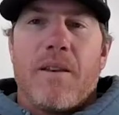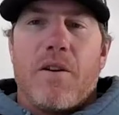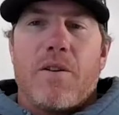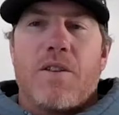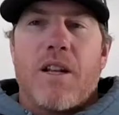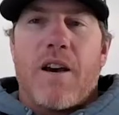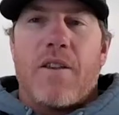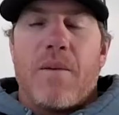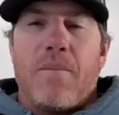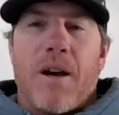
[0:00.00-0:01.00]
noticing
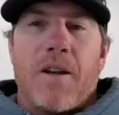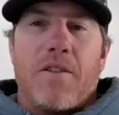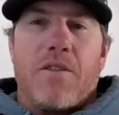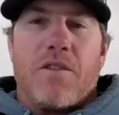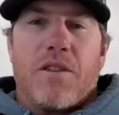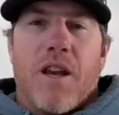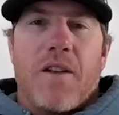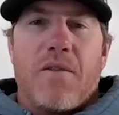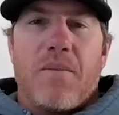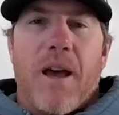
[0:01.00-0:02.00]
how they bite is just
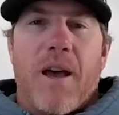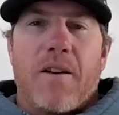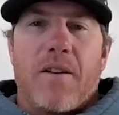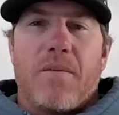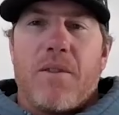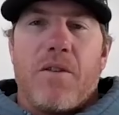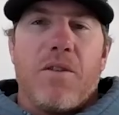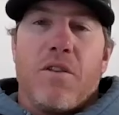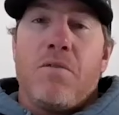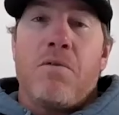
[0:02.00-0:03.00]
kind of a pattern.
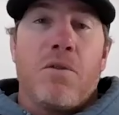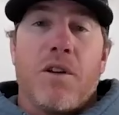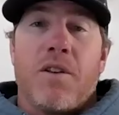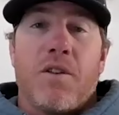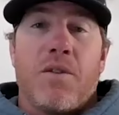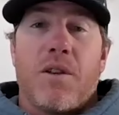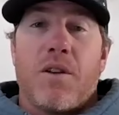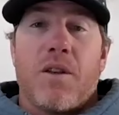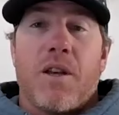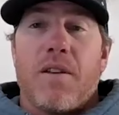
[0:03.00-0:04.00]
They'll they'll fool you too
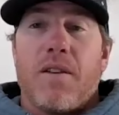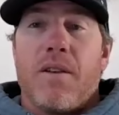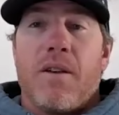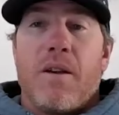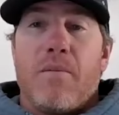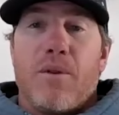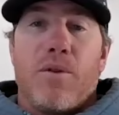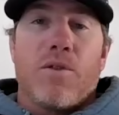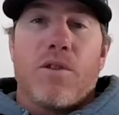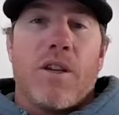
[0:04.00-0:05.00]
though. Like
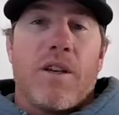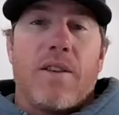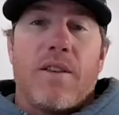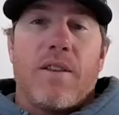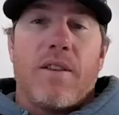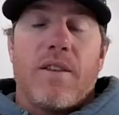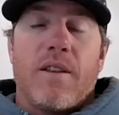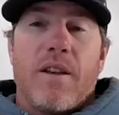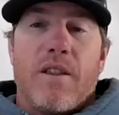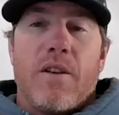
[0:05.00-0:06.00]
blues will hit
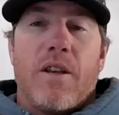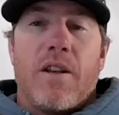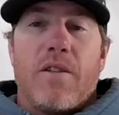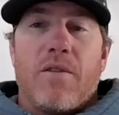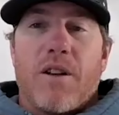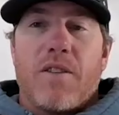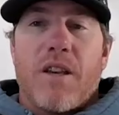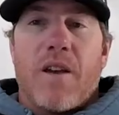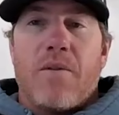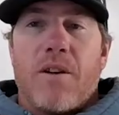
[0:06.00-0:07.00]
they'll hit it and run
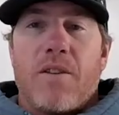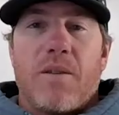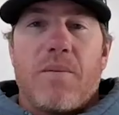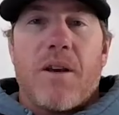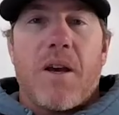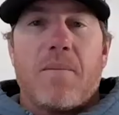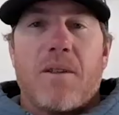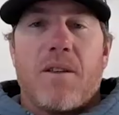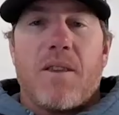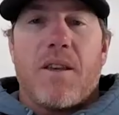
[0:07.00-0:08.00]
sideways
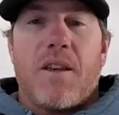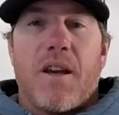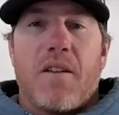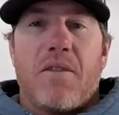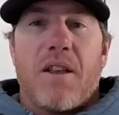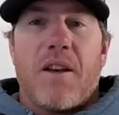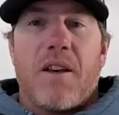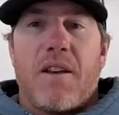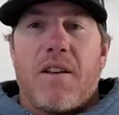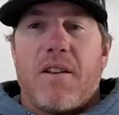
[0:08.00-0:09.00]
sometimes and you think you got a
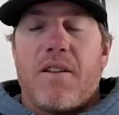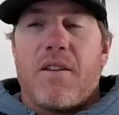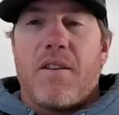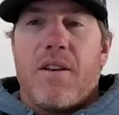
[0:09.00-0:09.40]
flathead and